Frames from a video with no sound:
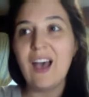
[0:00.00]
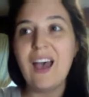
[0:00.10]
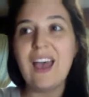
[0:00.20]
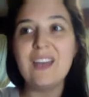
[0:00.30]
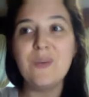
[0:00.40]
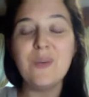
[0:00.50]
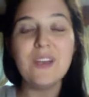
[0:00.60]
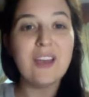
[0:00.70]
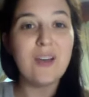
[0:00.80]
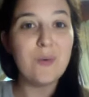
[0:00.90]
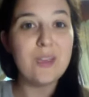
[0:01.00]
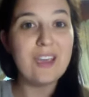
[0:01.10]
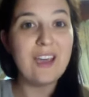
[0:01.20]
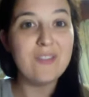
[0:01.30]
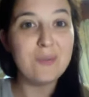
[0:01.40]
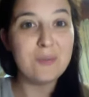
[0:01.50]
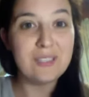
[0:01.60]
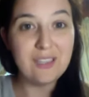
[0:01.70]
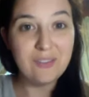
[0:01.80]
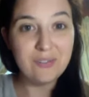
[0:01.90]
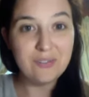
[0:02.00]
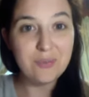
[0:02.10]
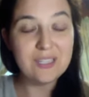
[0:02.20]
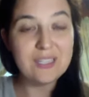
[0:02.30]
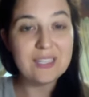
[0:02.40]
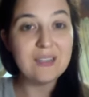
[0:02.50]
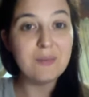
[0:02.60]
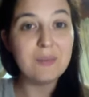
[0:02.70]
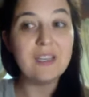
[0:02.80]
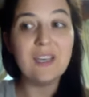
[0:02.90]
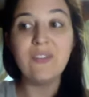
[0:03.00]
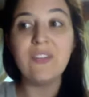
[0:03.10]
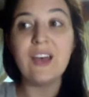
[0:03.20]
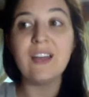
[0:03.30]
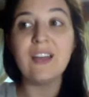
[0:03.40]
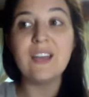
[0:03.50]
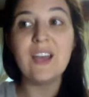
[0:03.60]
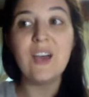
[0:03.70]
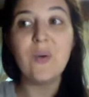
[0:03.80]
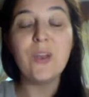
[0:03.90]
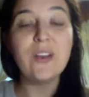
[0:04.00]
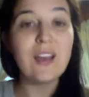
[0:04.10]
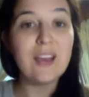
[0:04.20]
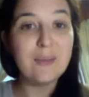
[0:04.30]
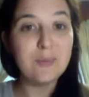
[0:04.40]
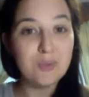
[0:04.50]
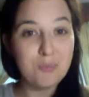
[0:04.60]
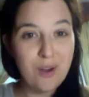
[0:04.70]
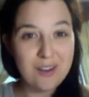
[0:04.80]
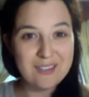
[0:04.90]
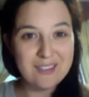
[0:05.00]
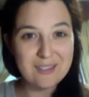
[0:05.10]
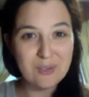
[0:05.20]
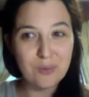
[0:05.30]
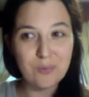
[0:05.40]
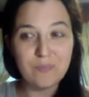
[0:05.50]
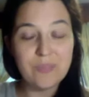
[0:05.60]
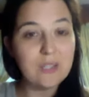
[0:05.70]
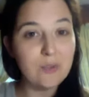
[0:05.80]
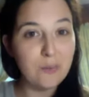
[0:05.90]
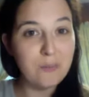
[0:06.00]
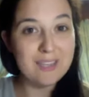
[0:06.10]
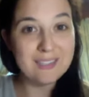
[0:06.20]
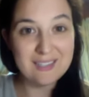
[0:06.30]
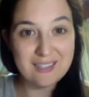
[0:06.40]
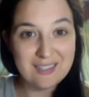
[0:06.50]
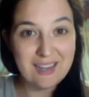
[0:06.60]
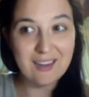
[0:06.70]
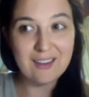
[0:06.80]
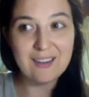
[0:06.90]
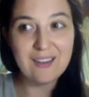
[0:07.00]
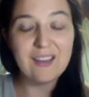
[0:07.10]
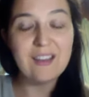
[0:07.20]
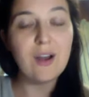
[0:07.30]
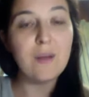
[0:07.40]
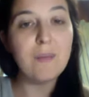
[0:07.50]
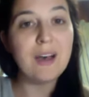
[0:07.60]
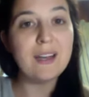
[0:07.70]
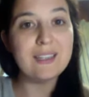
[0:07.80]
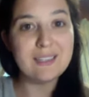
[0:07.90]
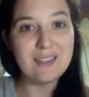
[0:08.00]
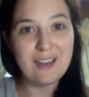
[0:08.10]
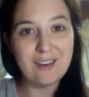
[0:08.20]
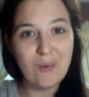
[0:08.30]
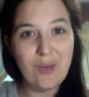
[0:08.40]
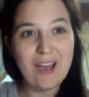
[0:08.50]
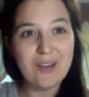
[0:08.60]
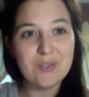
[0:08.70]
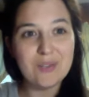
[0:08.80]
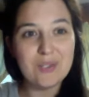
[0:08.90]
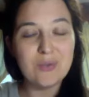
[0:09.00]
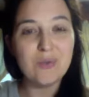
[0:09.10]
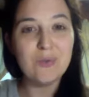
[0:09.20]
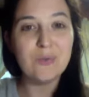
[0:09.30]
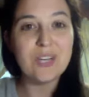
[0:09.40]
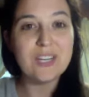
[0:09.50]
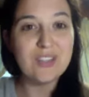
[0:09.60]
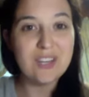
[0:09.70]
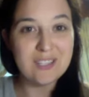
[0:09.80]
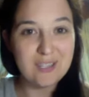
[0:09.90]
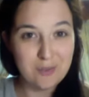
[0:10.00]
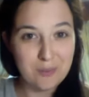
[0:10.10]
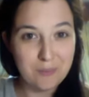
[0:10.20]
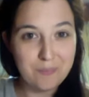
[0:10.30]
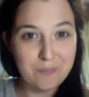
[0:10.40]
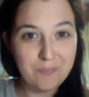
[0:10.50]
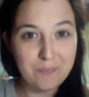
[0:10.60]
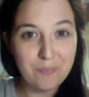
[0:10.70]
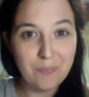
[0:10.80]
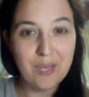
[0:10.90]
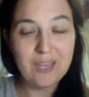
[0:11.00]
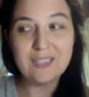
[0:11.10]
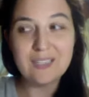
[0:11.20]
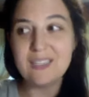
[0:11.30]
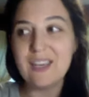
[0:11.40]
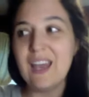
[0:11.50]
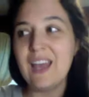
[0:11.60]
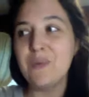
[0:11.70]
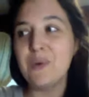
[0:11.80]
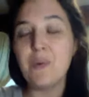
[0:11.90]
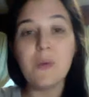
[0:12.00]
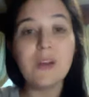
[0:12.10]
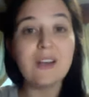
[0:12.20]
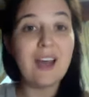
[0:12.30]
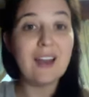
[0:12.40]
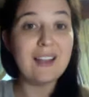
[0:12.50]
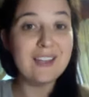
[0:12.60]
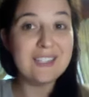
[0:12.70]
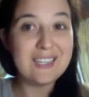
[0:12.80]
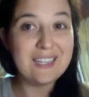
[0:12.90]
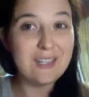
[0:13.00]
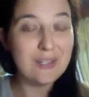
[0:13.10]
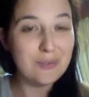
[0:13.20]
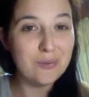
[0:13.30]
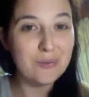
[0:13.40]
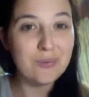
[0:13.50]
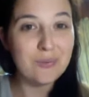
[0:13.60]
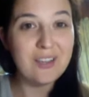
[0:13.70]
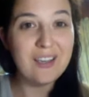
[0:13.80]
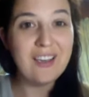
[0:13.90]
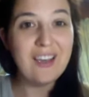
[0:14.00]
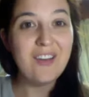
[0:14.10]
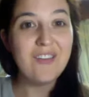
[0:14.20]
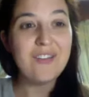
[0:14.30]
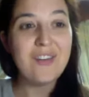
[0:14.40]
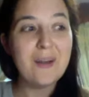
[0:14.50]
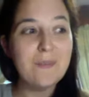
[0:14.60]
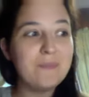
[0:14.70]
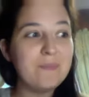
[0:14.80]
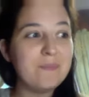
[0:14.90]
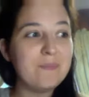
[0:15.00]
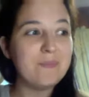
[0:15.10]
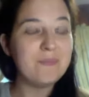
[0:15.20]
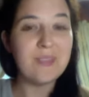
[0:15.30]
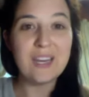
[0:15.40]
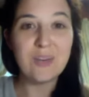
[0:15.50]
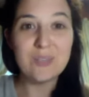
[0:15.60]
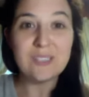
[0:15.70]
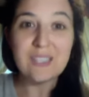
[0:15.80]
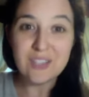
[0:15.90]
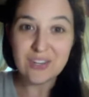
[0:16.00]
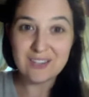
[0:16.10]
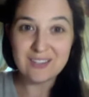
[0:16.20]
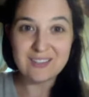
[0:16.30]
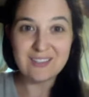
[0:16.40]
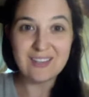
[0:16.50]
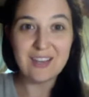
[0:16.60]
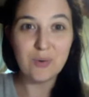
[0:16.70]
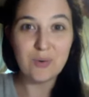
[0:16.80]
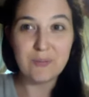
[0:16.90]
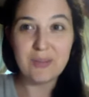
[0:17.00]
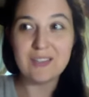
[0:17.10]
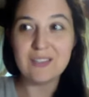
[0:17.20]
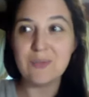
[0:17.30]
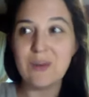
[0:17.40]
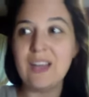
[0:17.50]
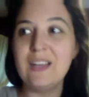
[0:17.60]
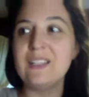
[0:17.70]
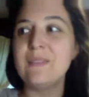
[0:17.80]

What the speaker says: Anywhere that we have the belief, releasing the belief that we are not able to process gluten, that gluten makes us sick. Our body does not know how to digest gluten, right? Anywhere where we're not allowed to eat gluten from any religious agreements, right?